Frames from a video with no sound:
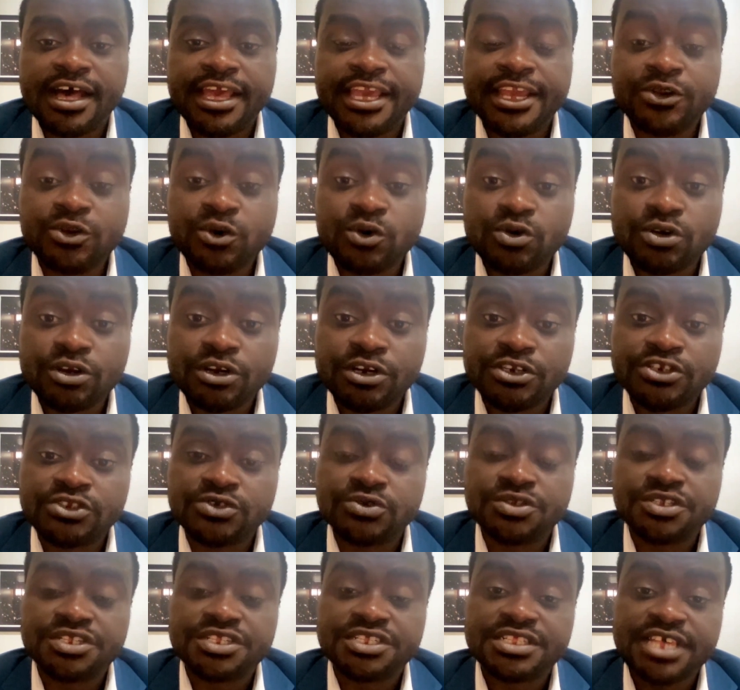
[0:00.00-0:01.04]
in order
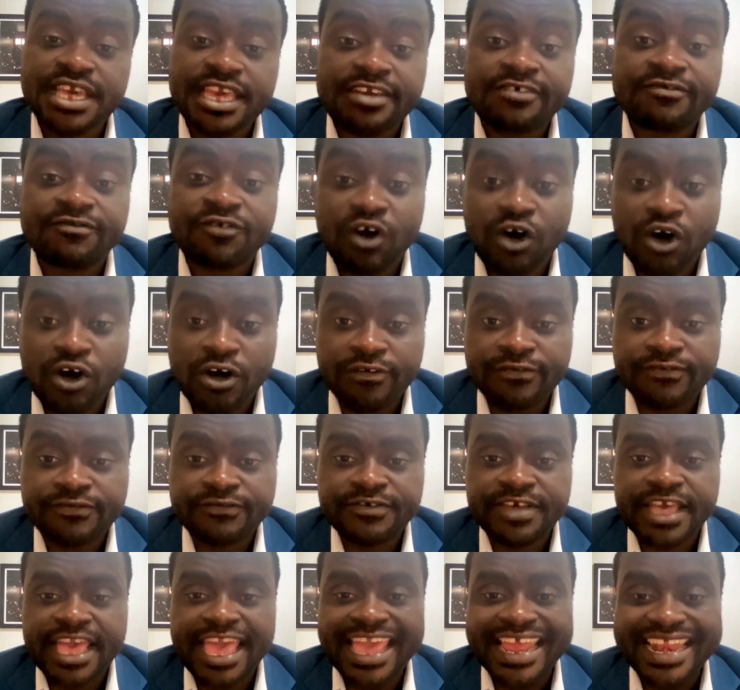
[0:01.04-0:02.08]
to stave
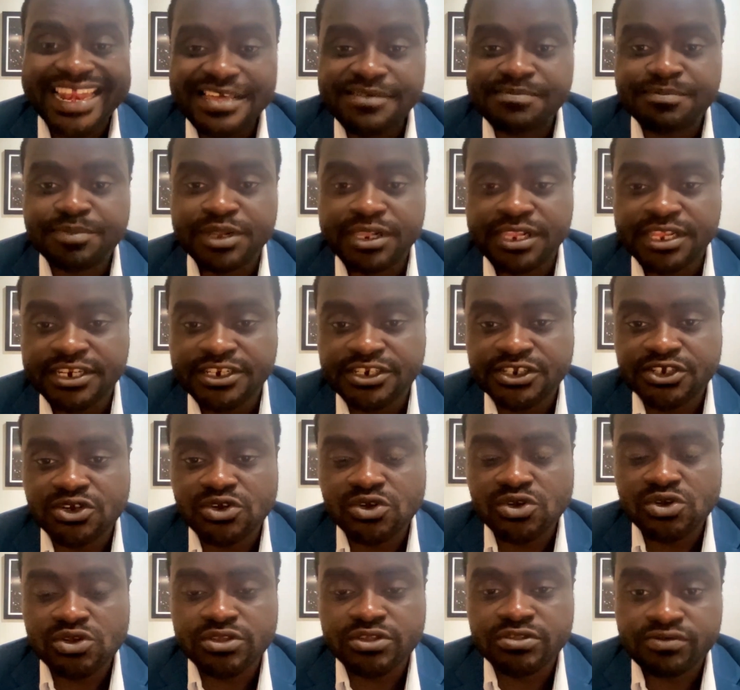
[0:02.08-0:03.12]
off any
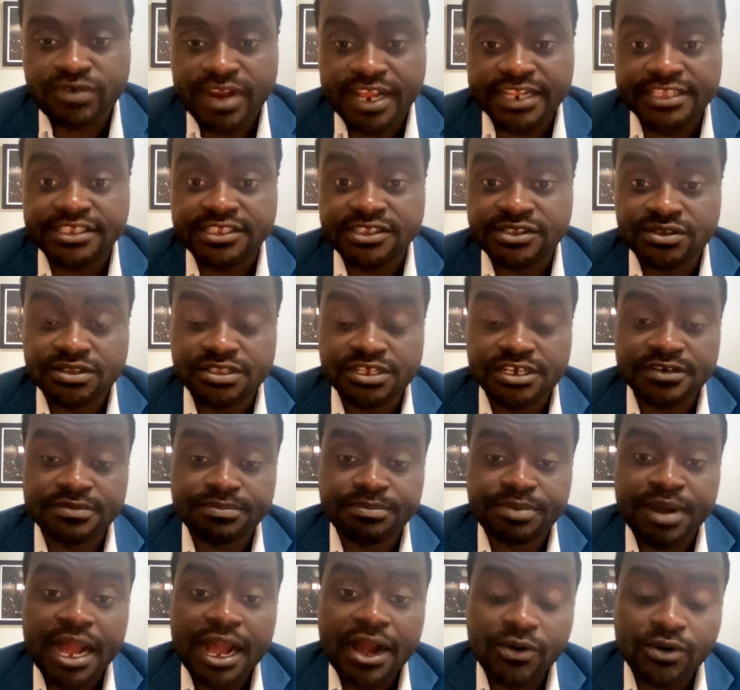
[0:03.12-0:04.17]
political threats to their
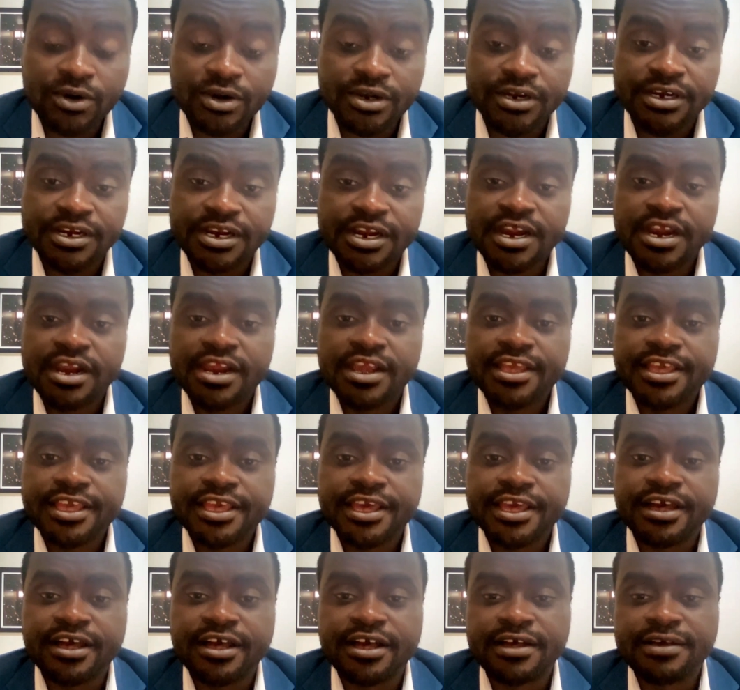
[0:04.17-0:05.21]
power,
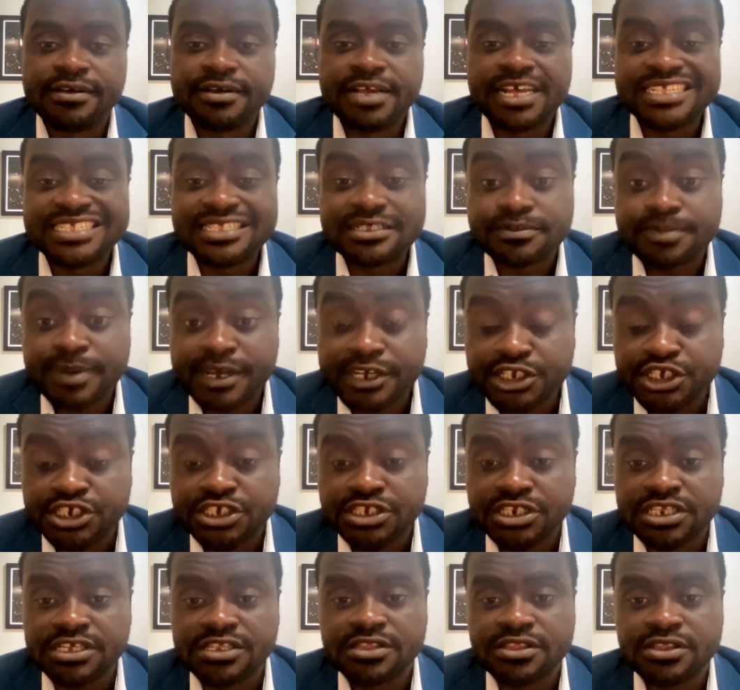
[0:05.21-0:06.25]

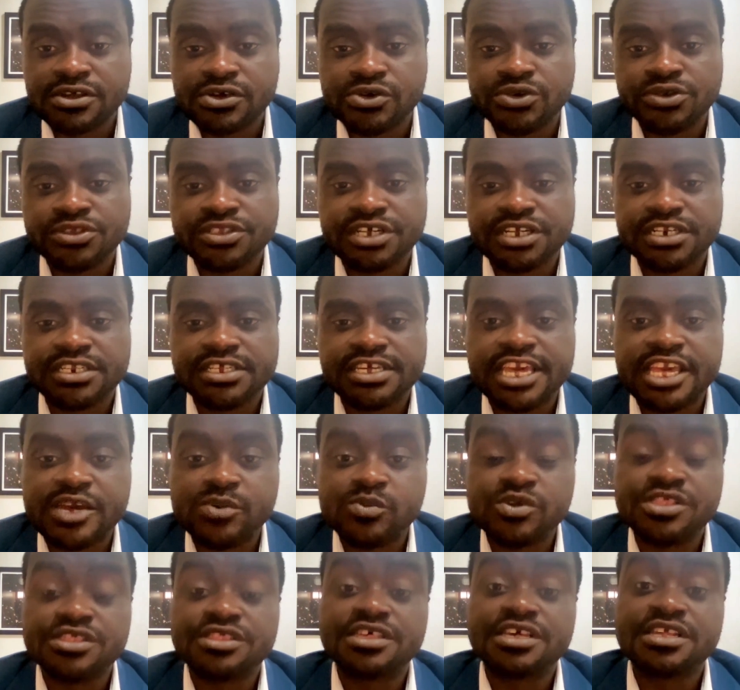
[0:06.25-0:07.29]
especially those that came
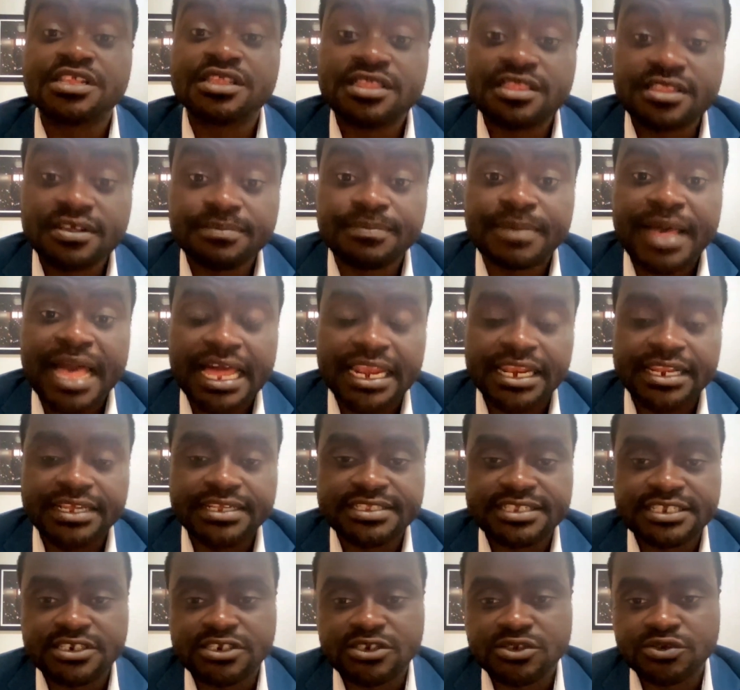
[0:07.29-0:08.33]
within the
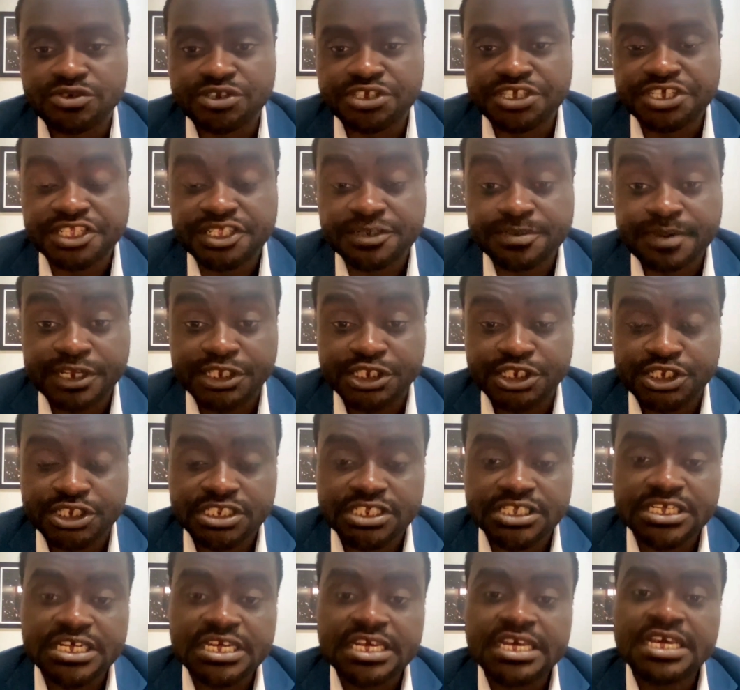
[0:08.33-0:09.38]
palace, including
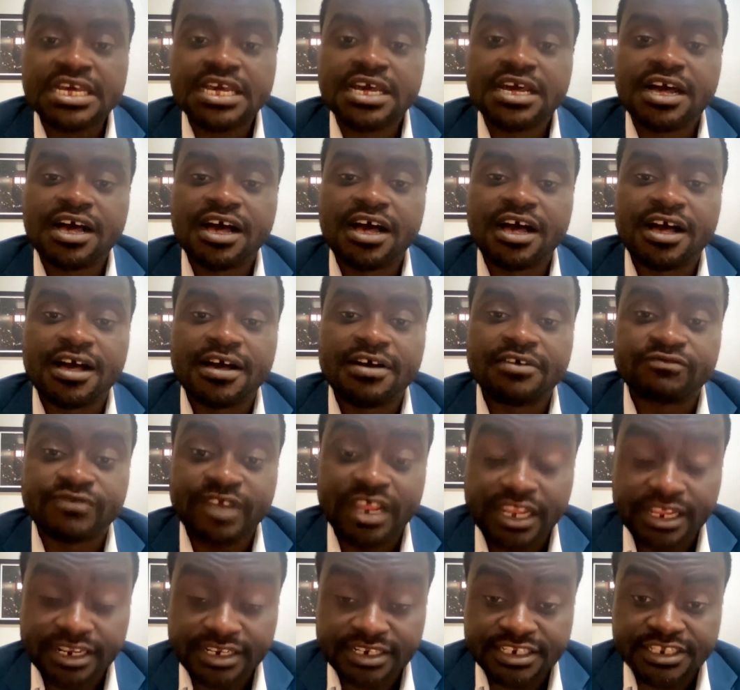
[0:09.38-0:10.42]
especially
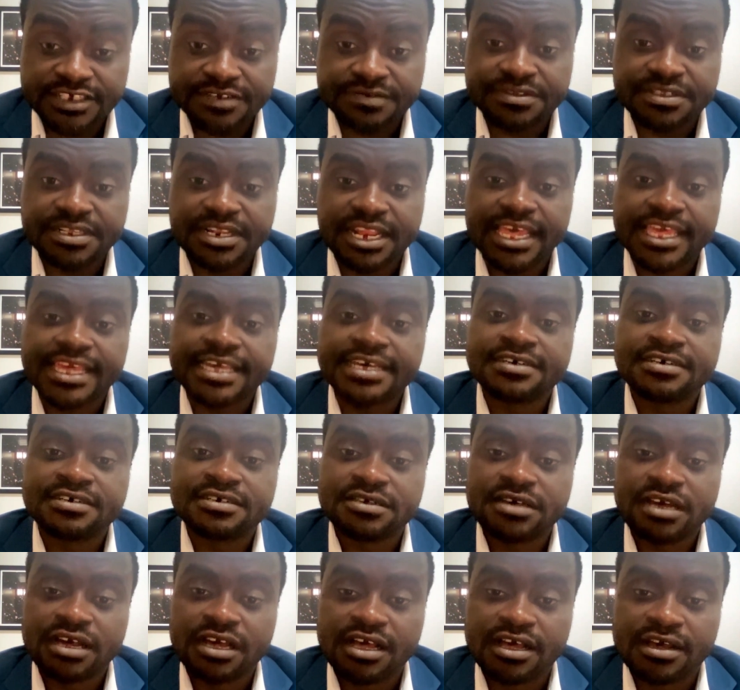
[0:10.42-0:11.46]
relatives like
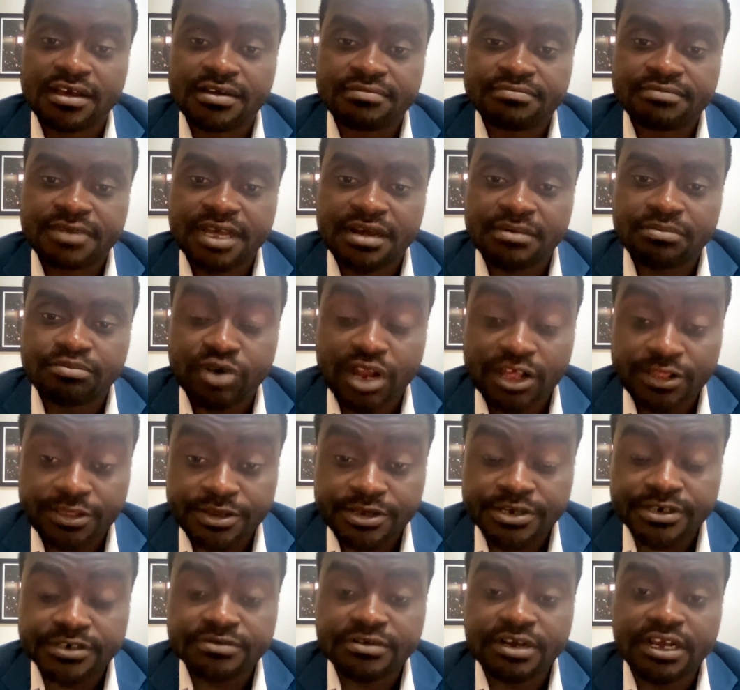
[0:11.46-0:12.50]
a
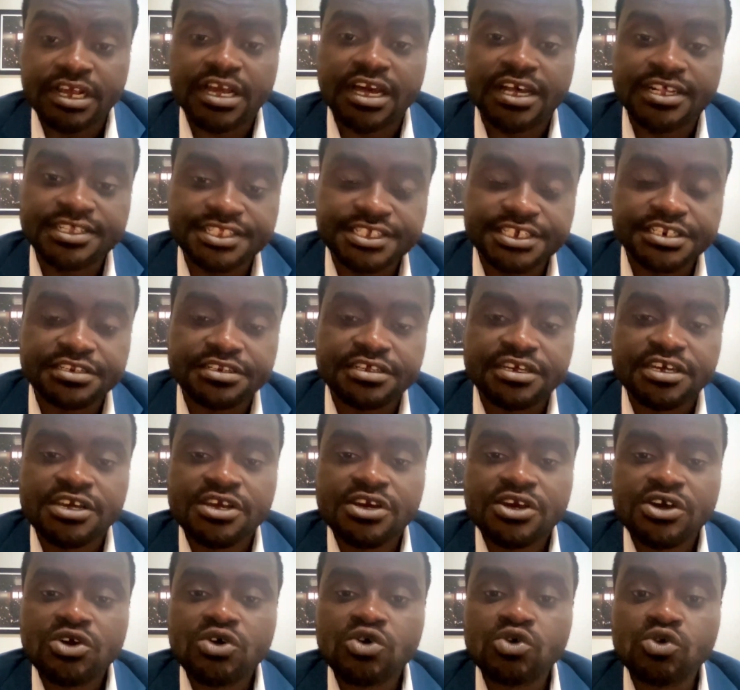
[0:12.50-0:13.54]
brother, a cousin,
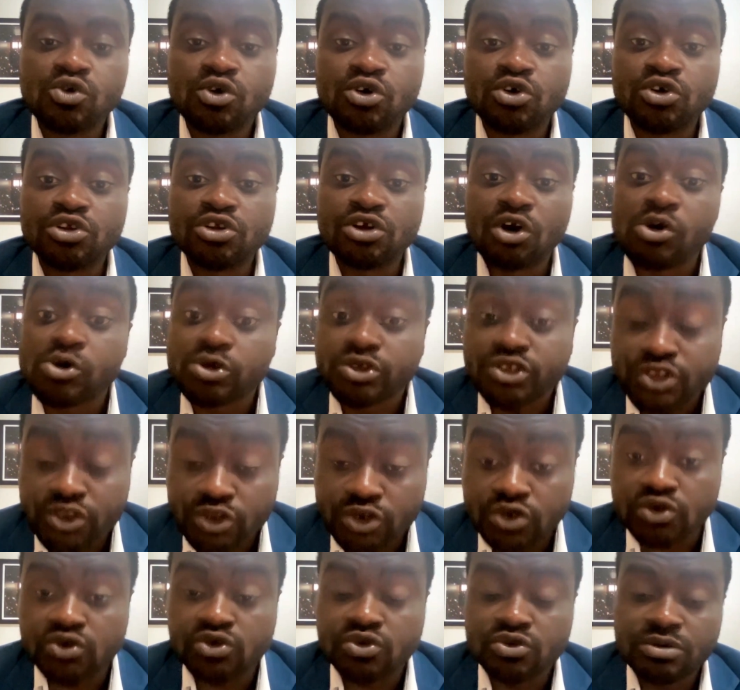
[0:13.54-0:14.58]
who could
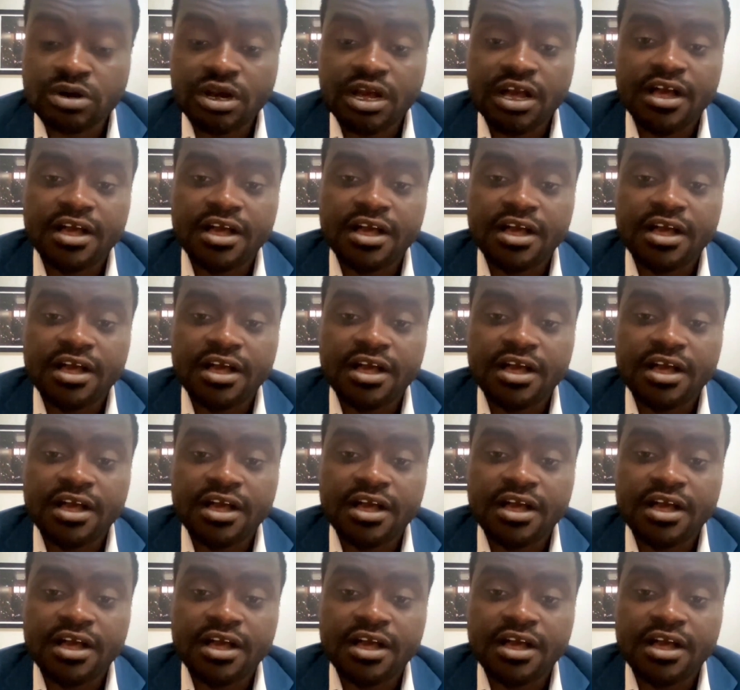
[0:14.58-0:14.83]
also